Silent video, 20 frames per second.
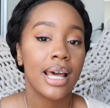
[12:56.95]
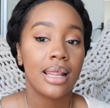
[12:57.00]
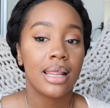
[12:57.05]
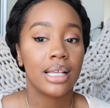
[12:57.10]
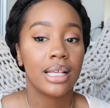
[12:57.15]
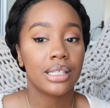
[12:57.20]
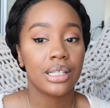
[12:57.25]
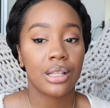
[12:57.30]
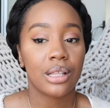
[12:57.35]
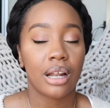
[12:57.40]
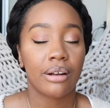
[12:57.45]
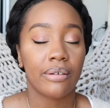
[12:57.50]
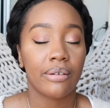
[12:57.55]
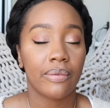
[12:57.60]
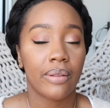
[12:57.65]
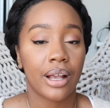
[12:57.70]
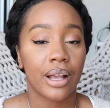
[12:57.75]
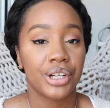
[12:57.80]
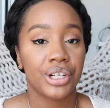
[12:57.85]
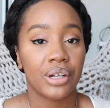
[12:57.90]
This is not a
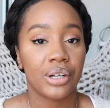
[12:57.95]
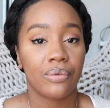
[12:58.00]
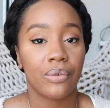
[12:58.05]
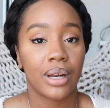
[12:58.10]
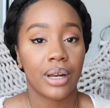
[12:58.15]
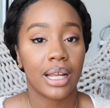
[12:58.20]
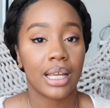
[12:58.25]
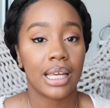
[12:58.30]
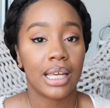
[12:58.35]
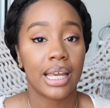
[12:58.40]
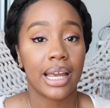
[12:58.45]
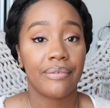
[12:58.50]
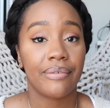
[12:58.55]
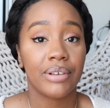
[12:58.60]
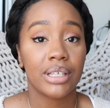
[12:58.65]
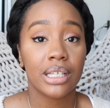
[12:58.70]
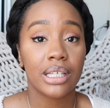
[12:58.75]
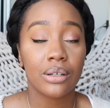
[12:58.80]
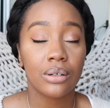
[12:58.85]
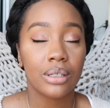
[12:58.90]
reflection of what I eat every
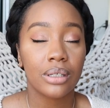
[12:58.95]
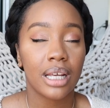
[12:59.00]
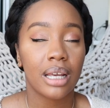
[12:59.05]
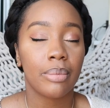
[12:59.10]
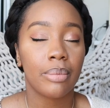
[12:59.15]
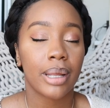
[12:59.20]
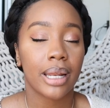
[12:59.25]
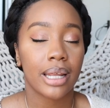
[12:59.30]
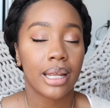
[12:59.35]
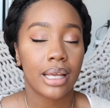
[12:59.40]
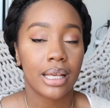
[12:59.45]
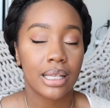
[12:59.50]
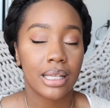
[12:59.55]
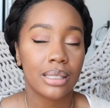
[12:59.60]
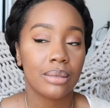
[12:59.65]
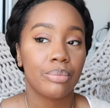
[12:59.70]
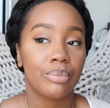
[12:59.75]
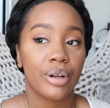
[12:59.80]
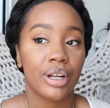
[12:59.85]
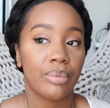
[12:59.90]
single day, but it
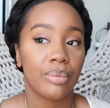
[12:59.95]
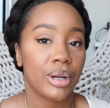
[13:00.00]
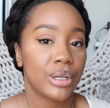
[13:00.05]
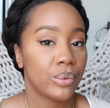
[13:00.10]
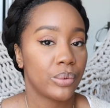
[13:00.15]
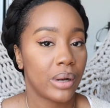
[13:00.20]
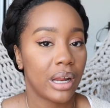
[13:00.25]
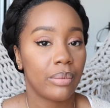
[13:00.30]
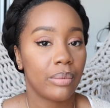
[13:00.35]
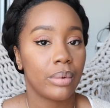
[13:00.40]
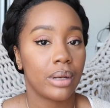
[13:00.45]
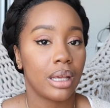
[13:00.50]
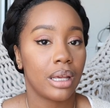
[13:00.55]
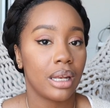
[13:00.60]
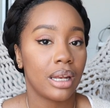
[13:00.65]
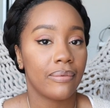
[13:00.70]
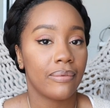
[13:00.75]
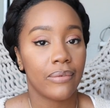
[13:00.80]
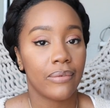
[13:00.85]
is pretty much what I've been eating